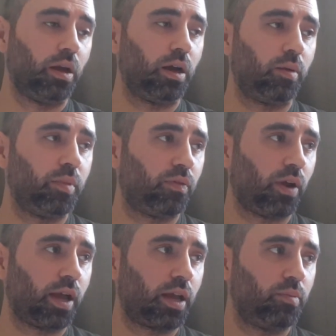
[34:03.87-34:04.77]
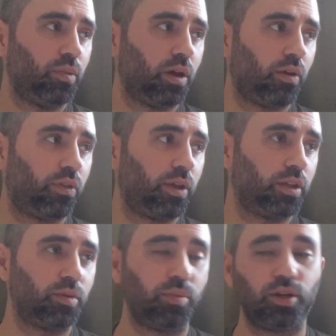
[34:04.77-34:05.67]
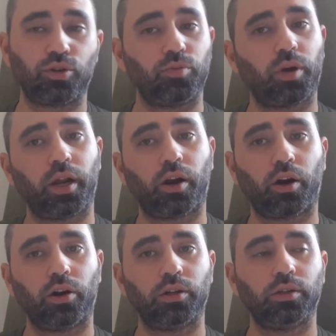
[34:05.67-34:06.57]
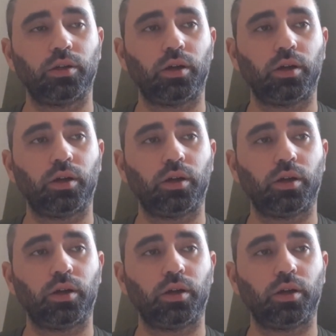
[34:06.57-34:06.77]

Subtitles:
If I had a thing to measure my heart,